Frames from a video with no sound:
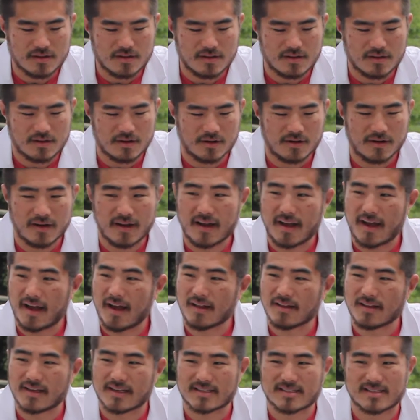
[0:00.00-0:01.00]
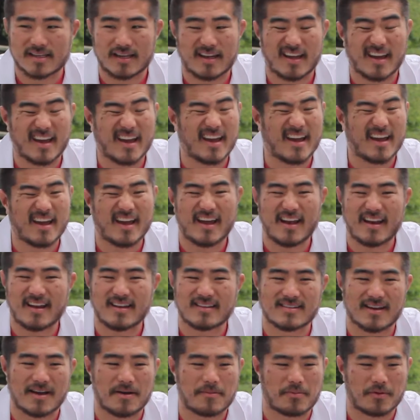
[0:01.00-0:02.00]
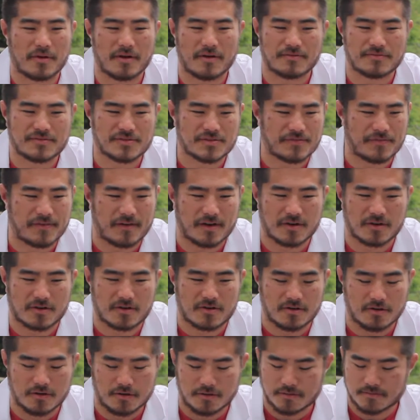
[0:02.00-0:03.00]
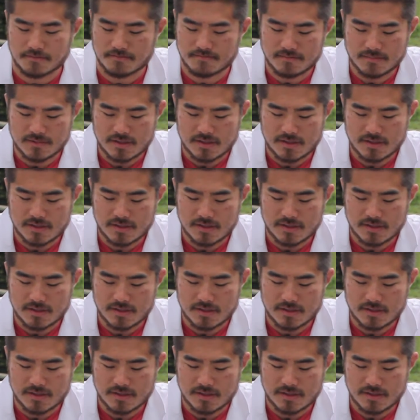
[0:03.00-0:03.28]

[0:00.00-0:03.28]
know, like I said, any type of spherical